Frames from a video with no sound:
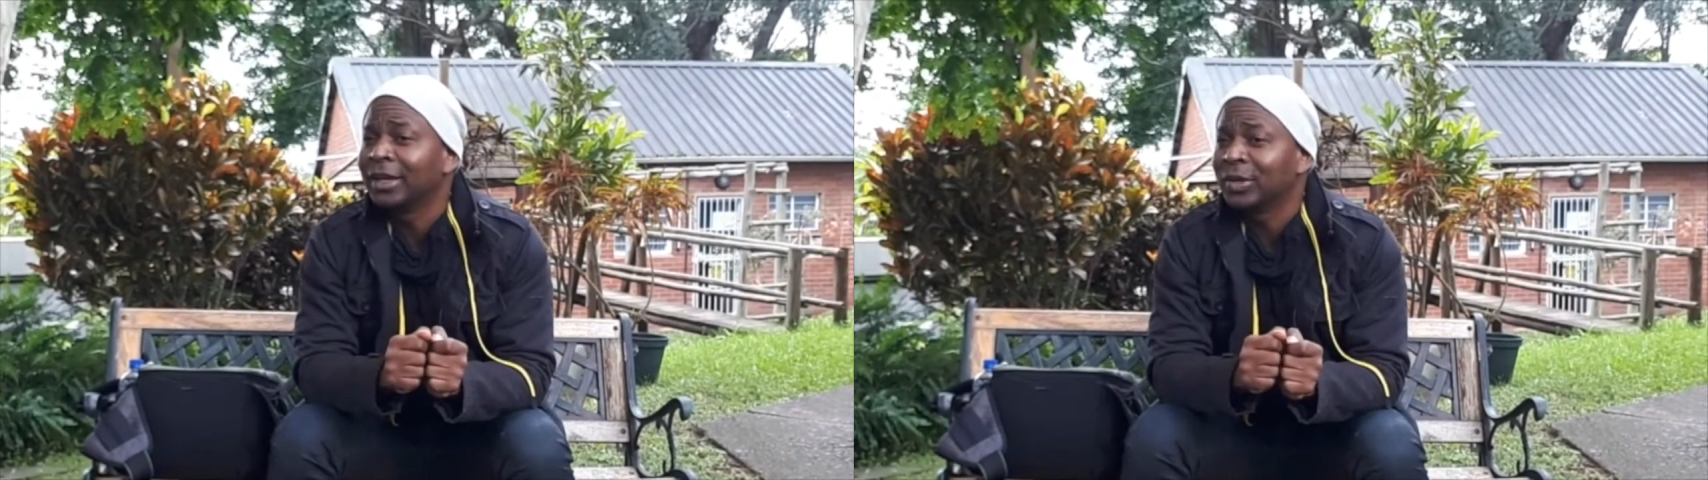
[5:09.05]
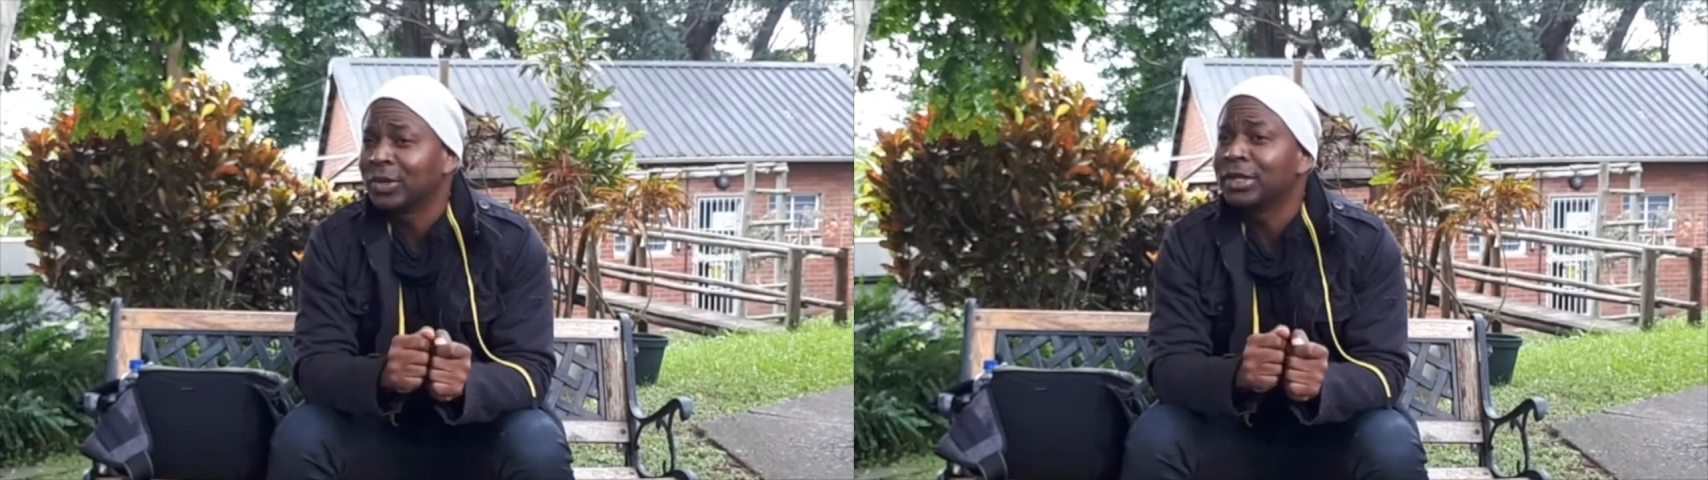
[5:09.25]

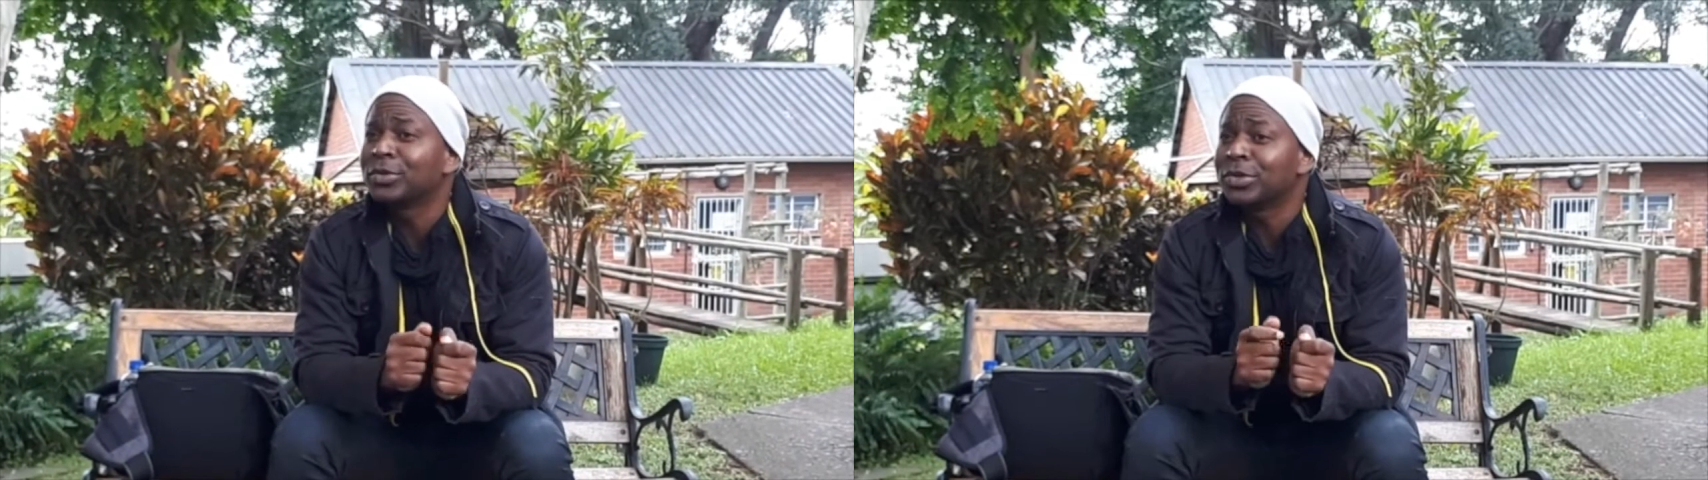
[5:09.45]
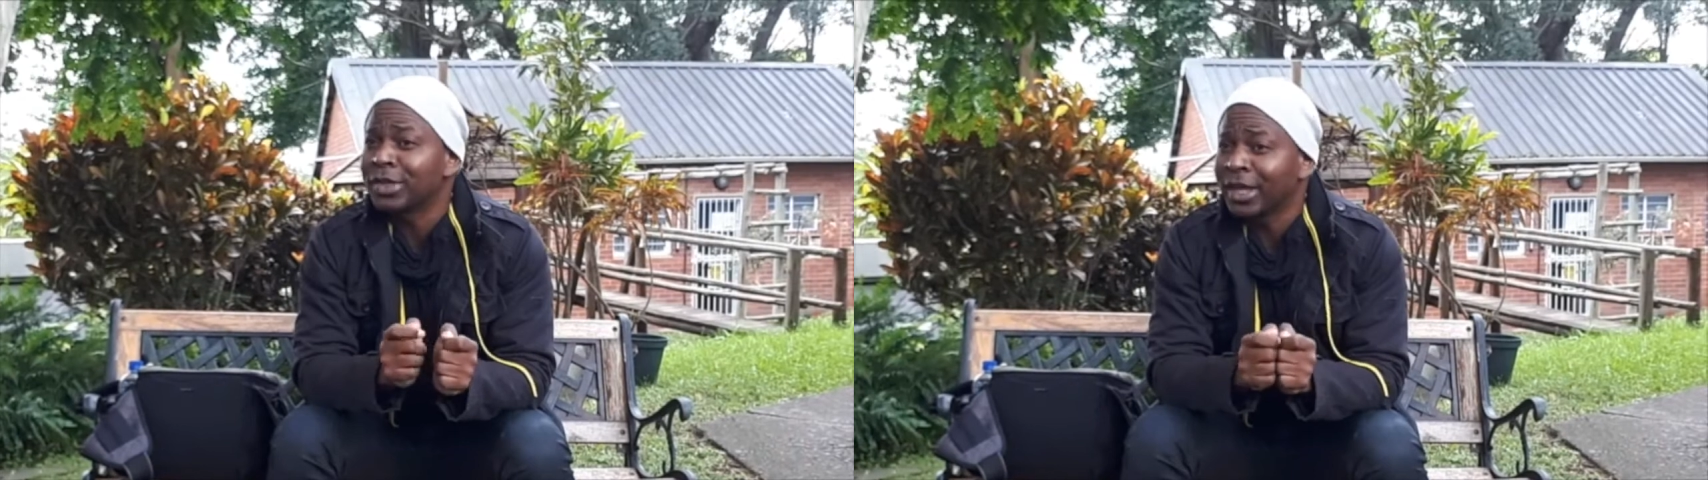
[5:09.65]
You need to
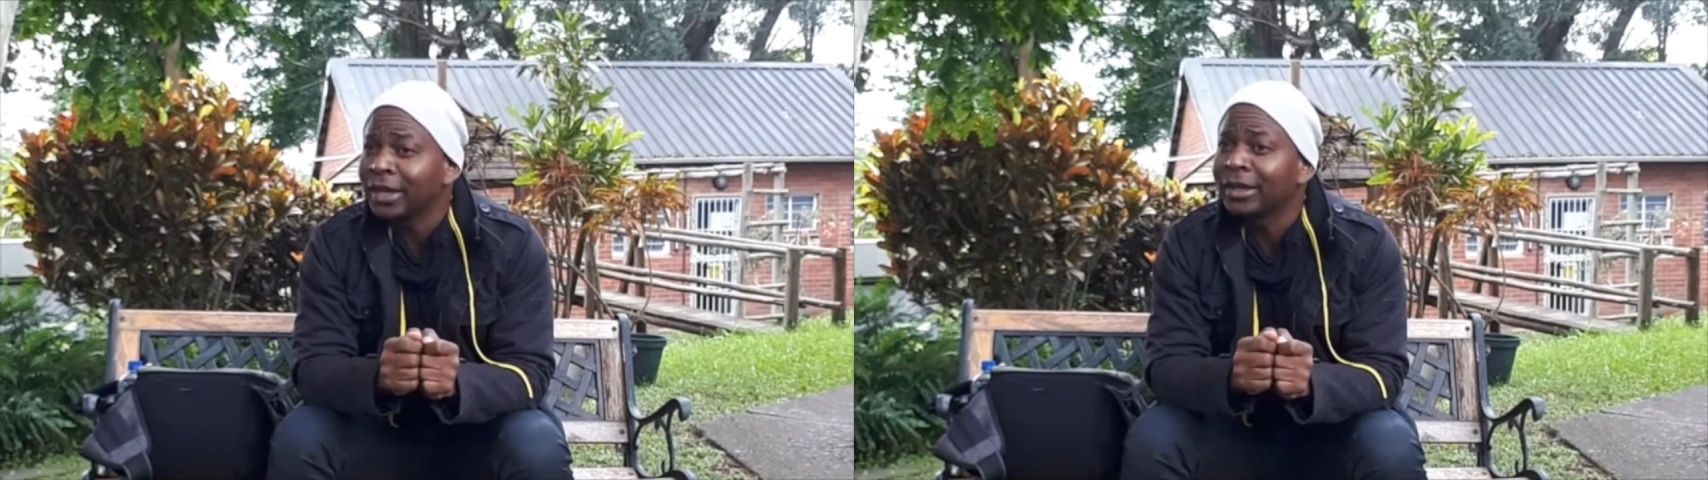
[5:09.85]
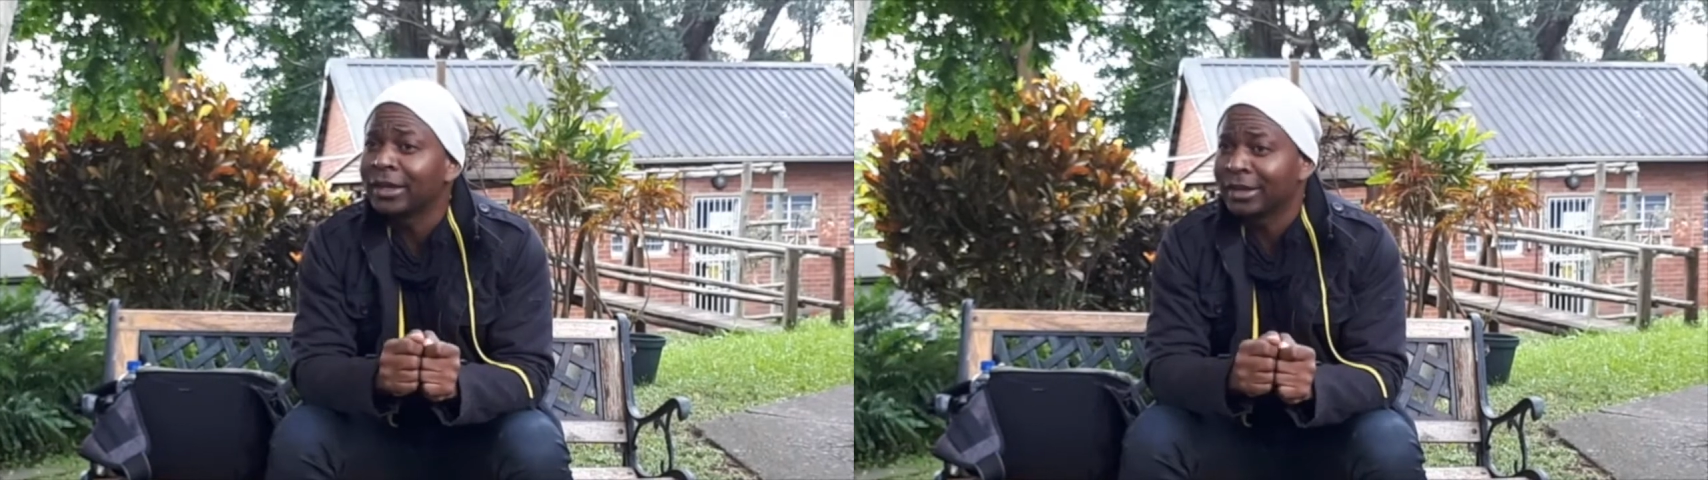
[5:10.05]
thank
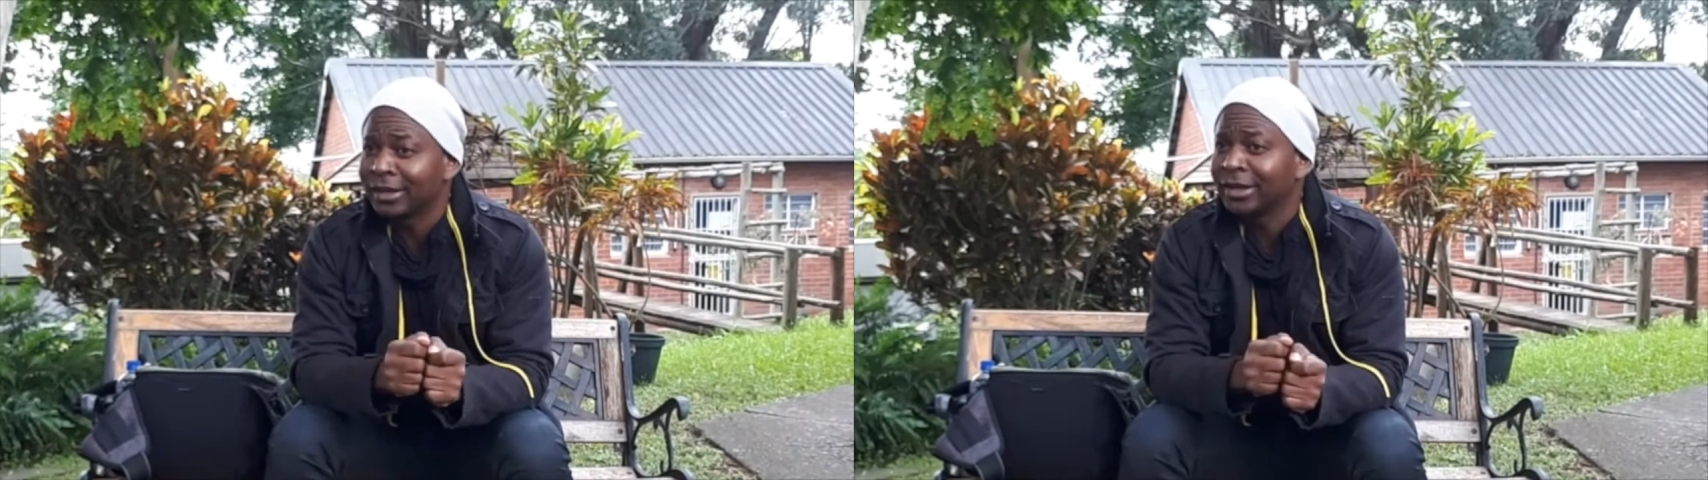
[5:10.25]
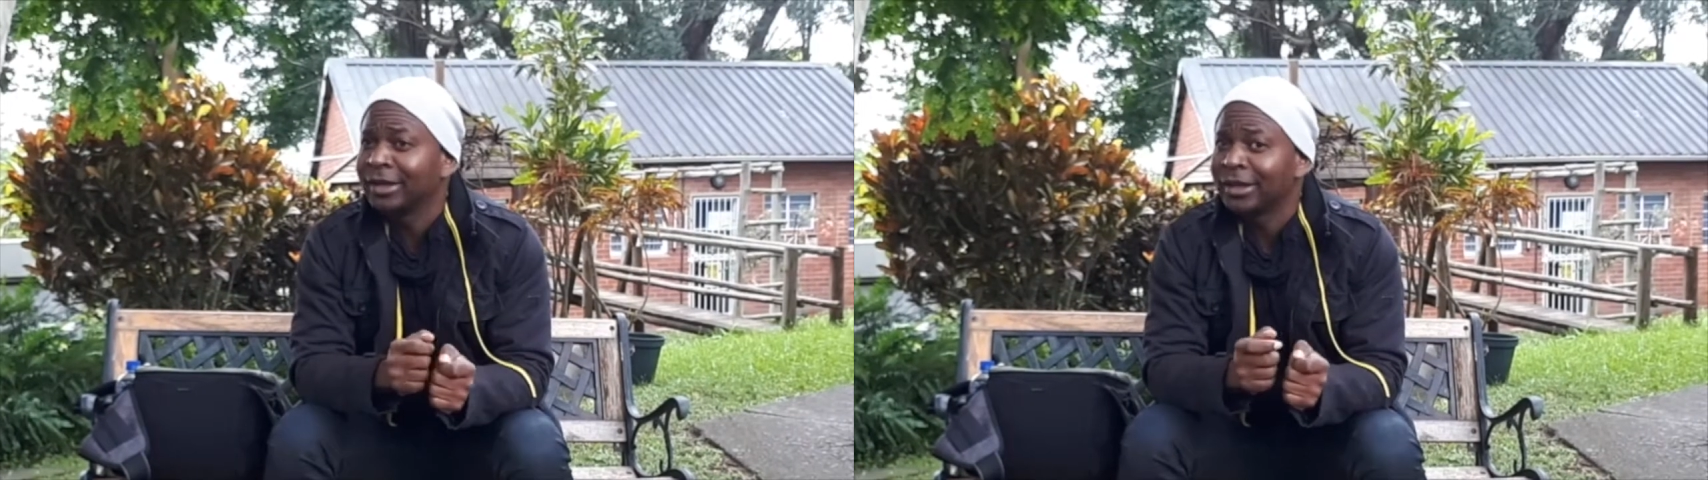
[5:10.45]

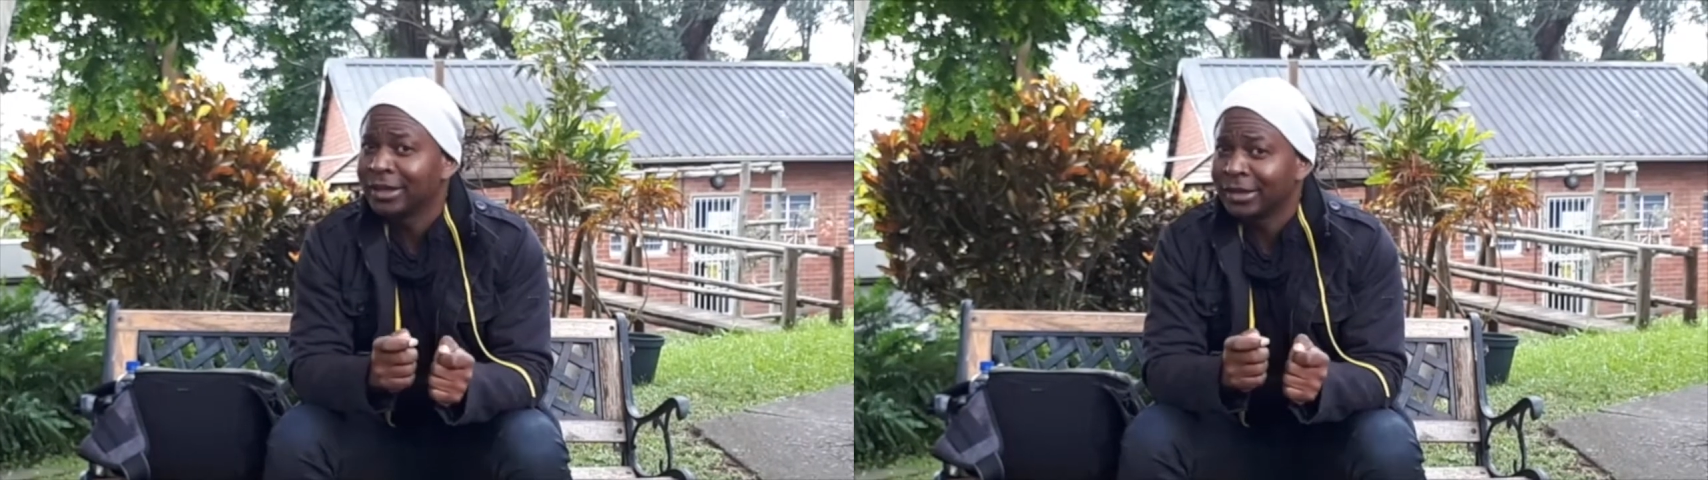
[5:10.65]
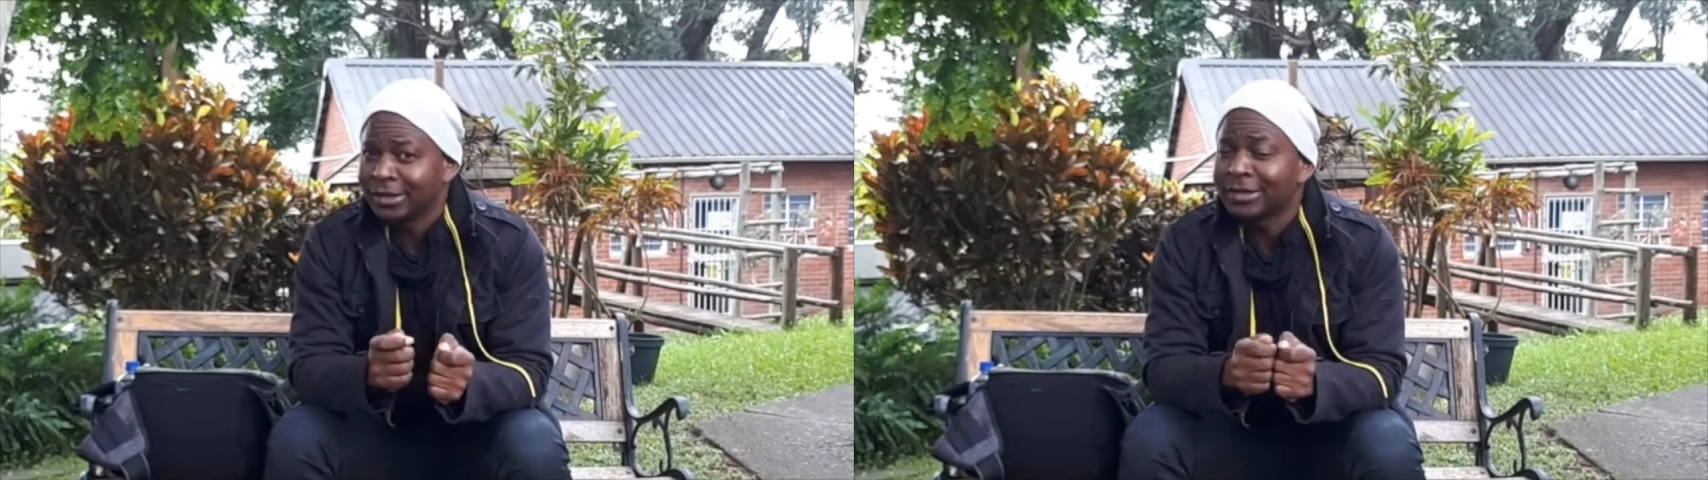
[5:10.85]

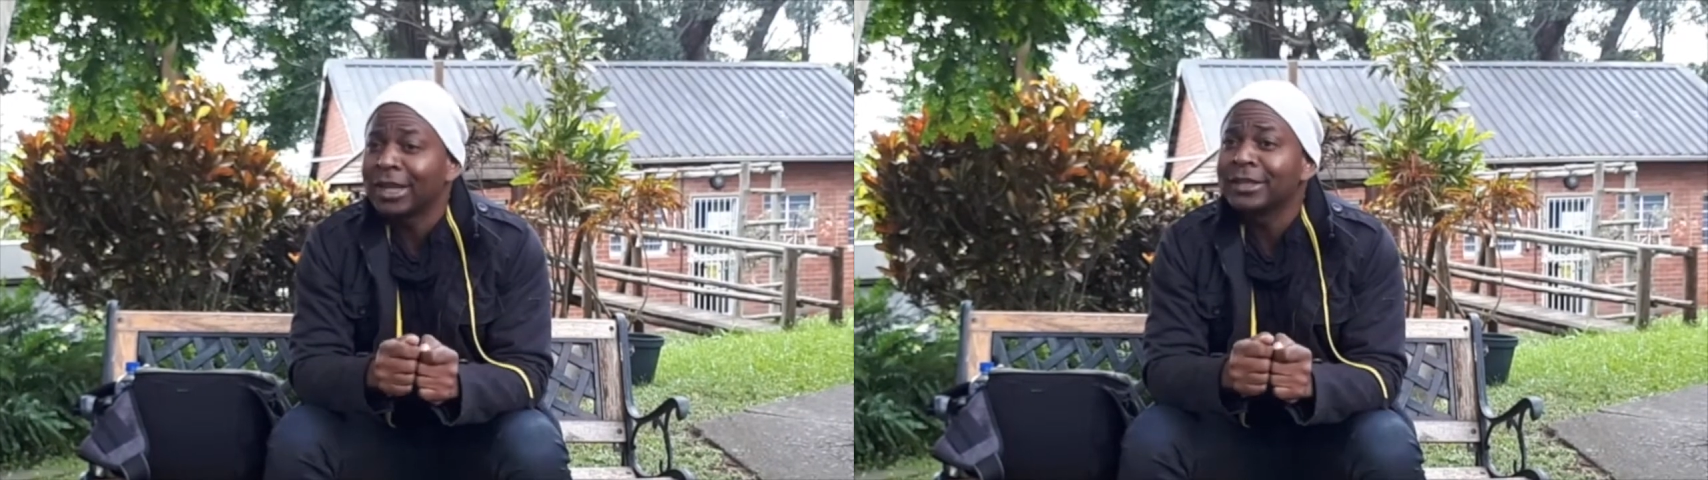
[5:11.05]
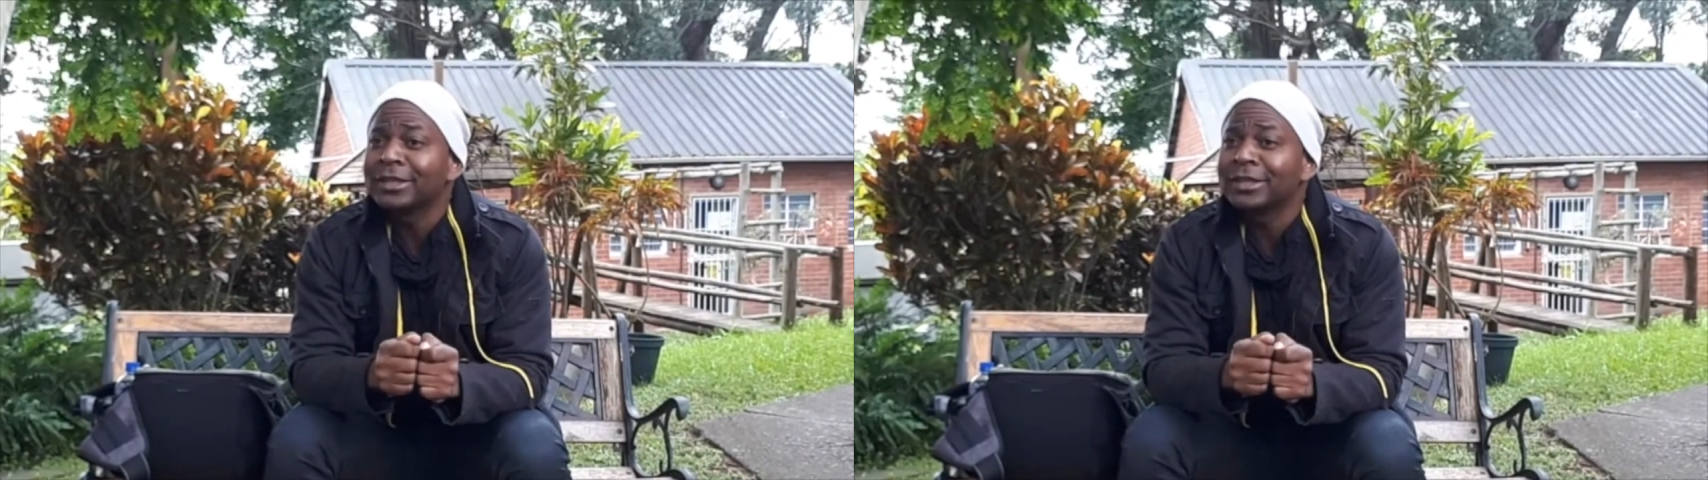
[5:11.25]
St.